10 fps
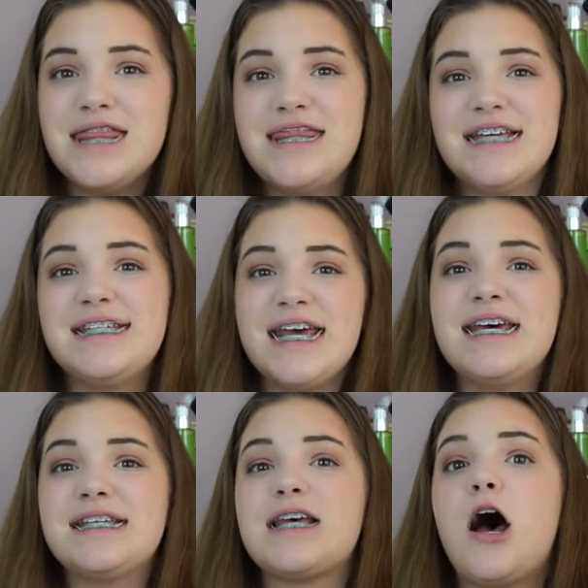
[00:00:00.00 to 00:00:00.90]
This
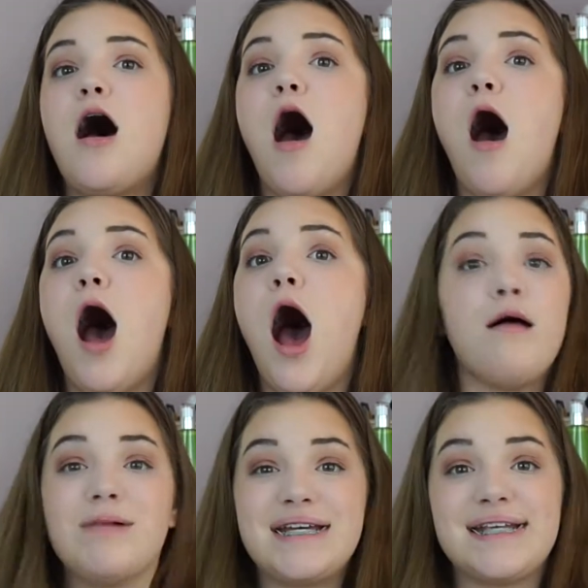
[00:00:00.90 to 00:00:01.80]
is
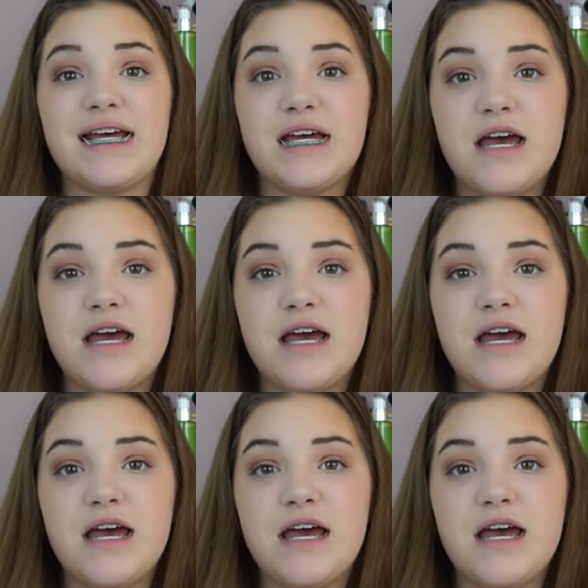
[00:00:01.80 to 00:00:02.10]
amazing.